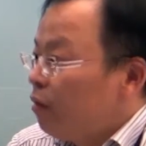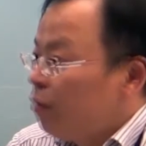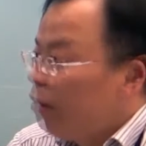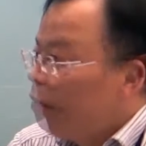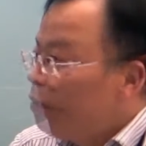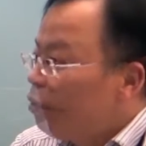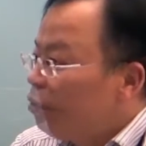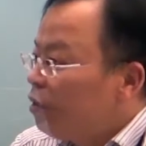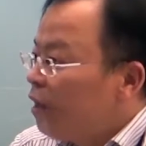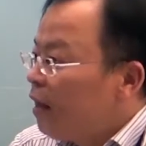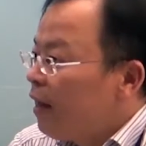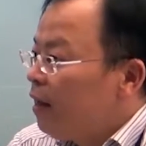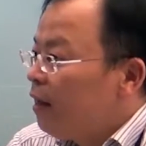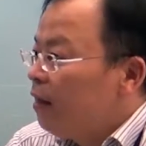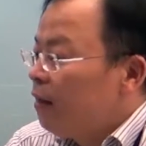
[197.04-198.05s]

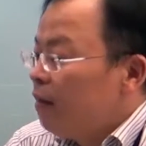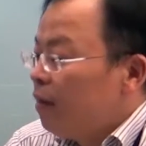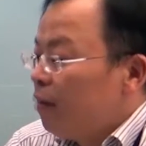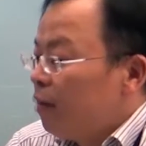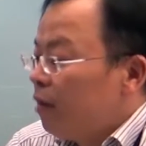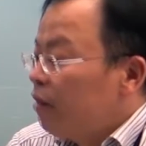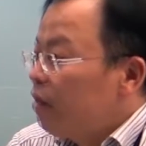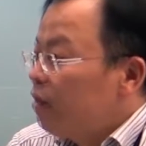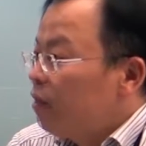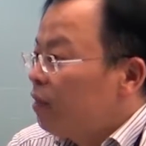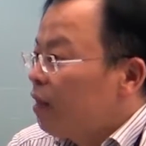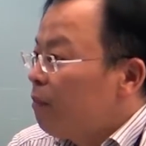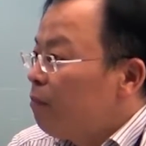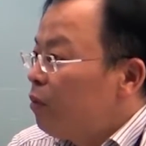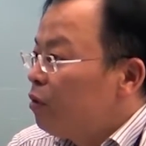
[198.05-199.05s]
remotely what is the
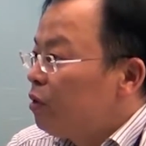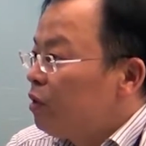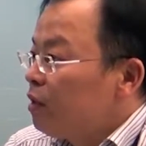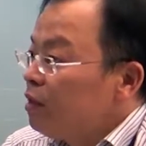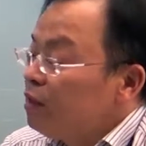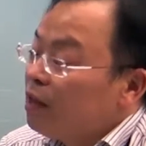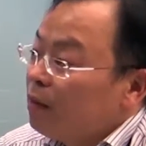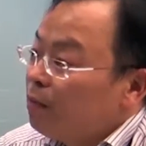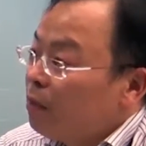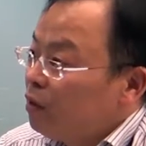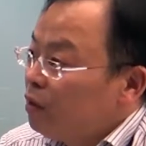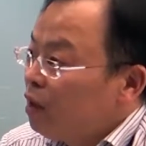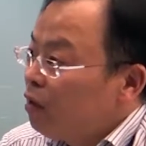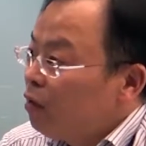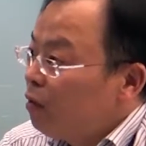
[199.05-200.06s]
temperature in that
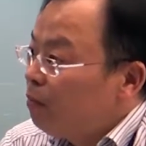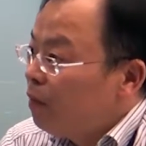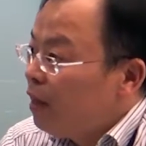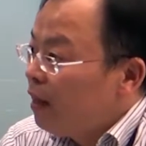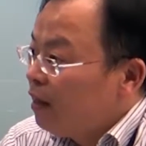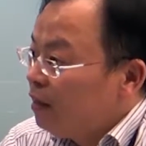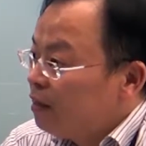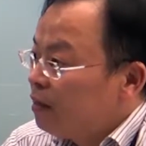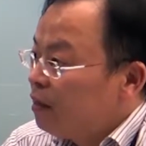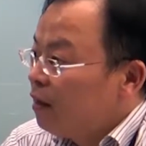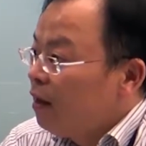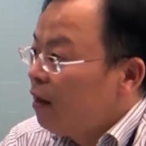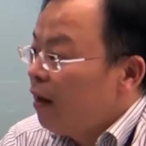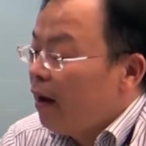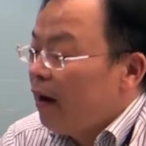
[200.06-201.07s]
particular place.
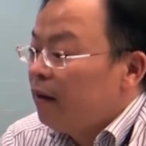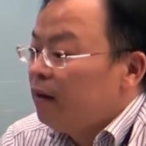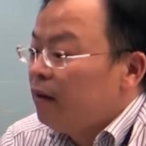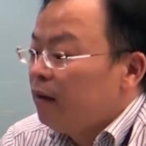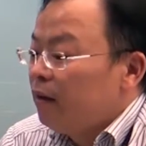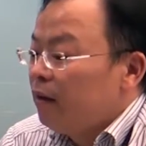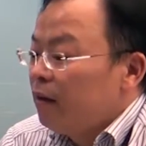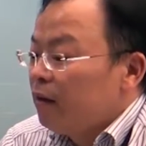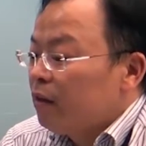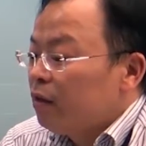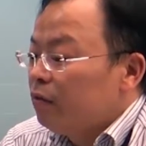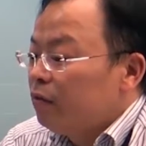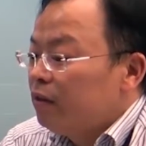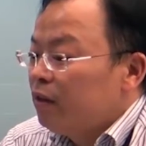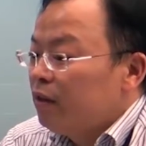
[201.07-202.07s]
And
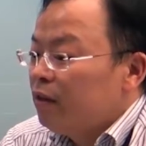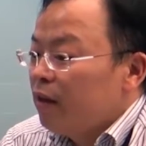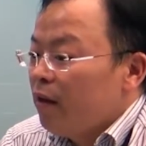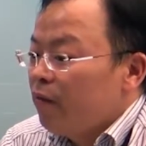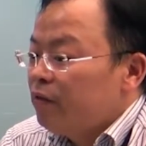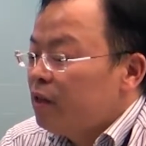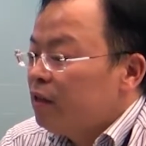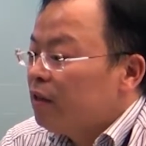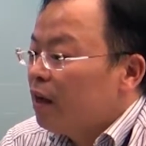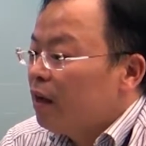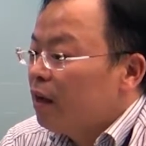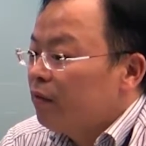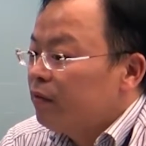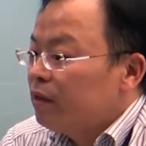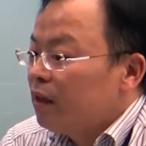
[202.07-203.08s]
consider if this
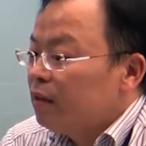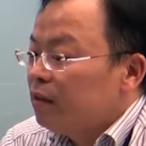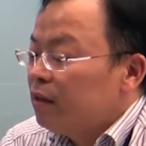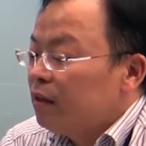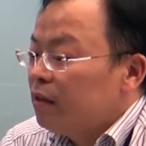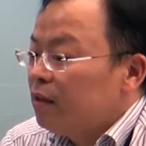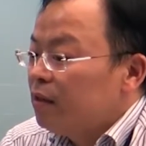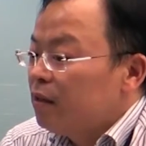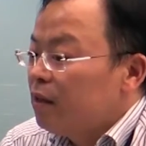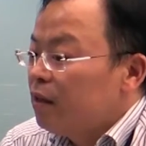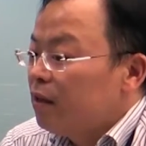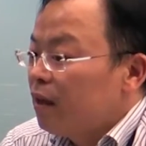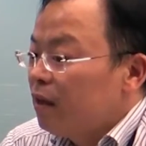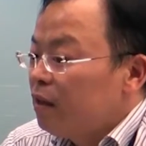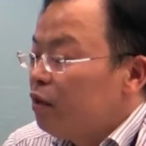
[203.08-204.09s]
kind of sensor is
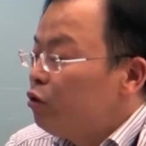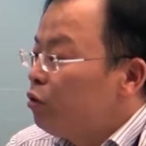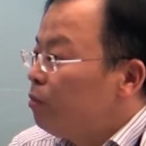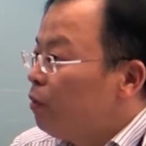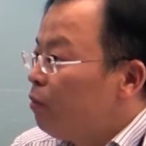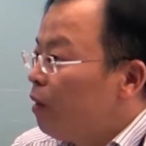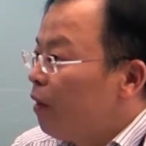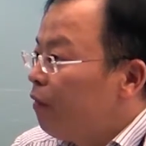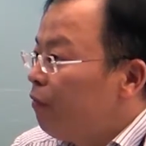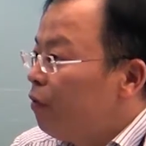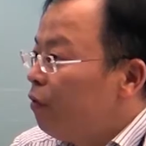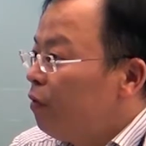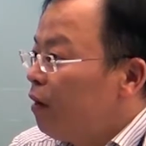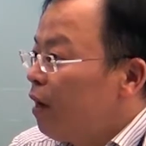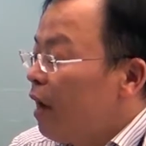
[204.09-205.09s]
in each mobile
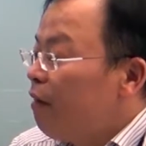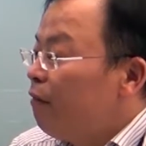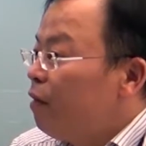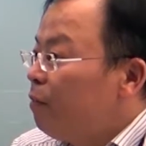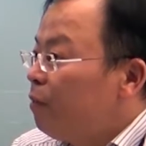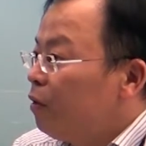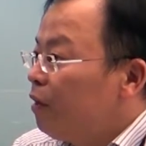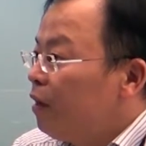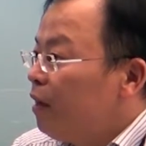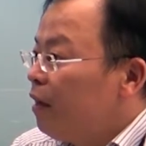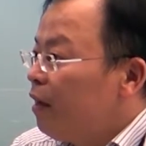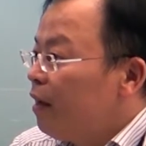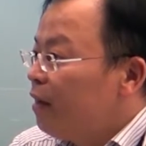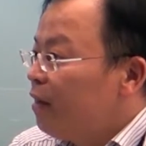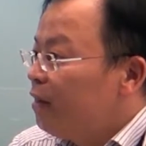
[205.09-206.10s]
phone,
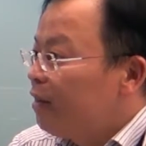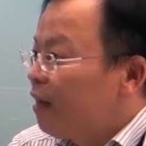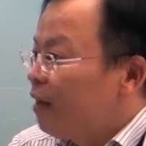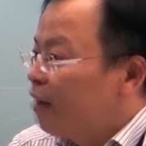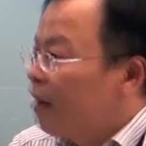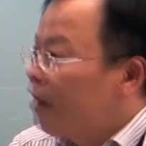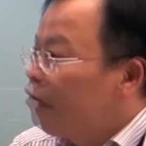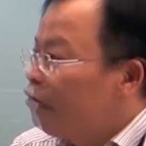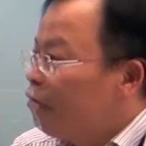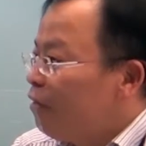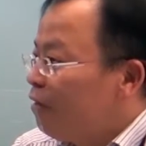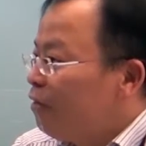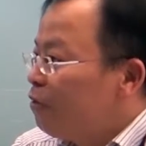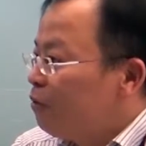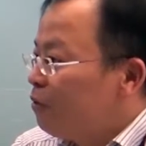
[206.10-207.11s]
everybody is
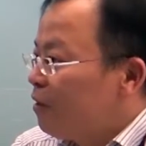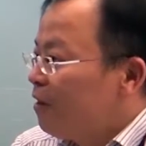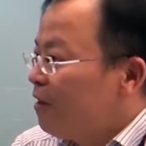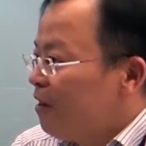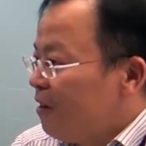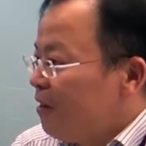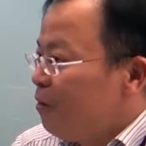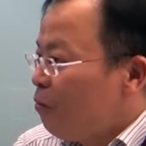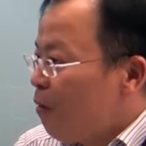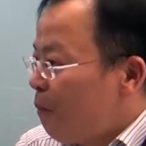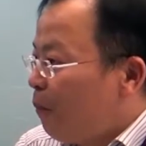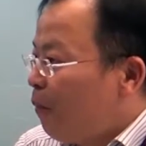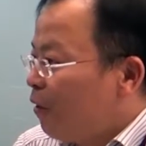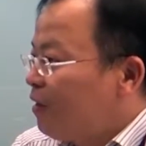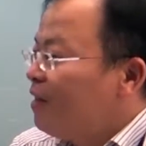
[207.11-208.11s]
stationed to
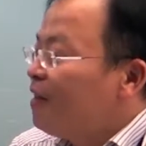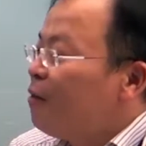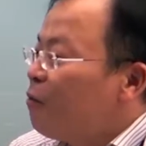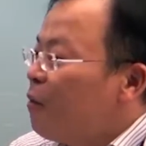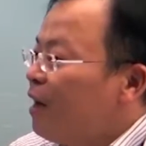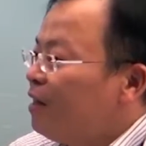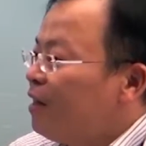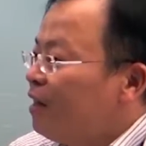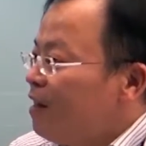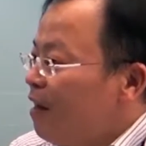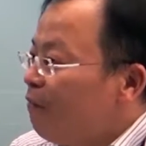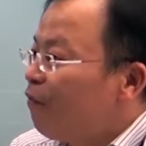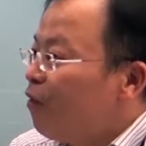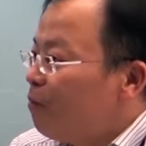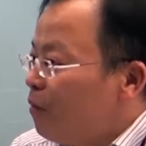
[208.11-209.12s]
report the weather
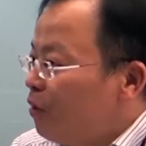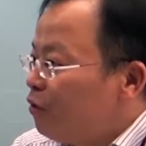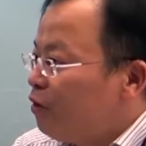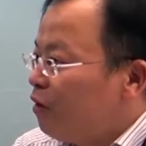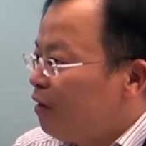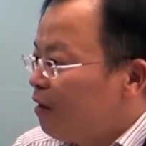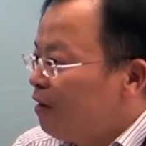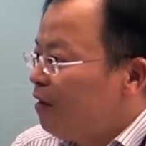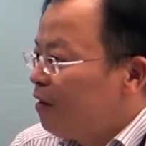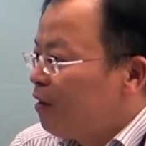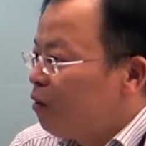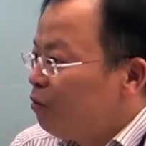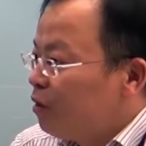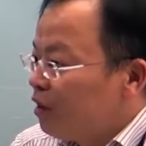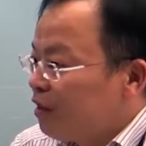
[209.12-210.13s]
information
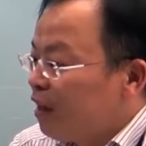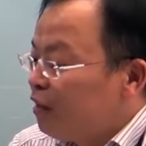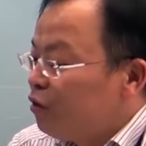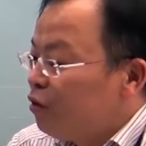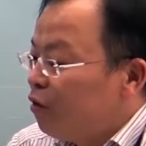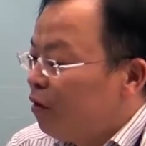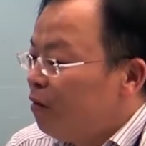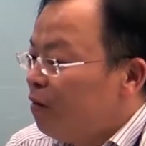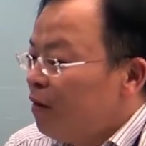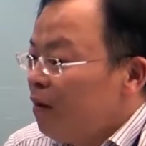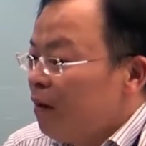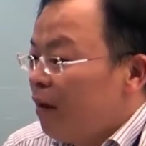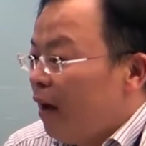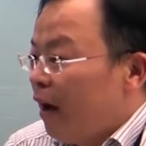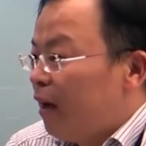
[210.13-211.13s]
to the central.
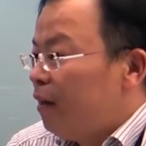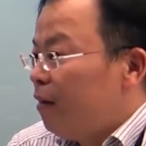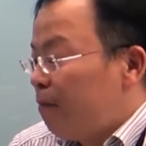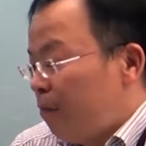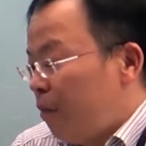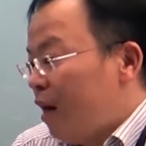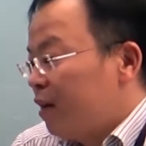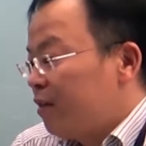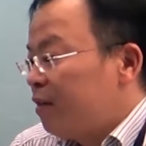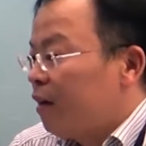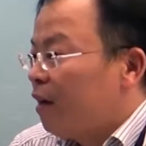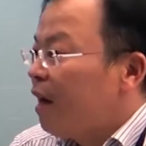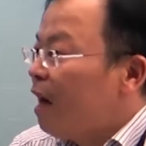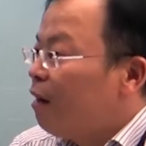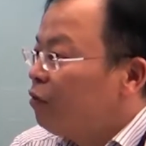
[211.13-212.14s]
And plus the
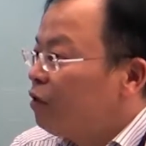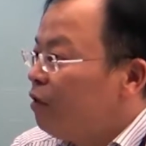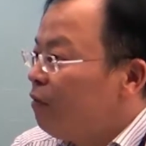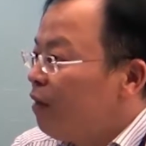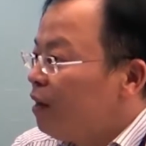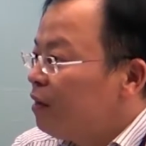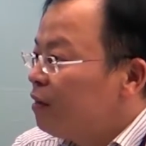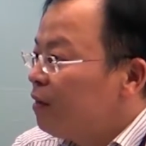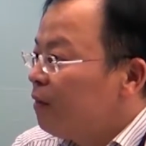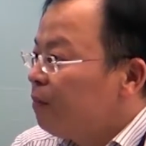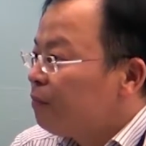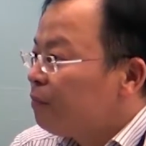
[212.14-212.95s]
cloud service,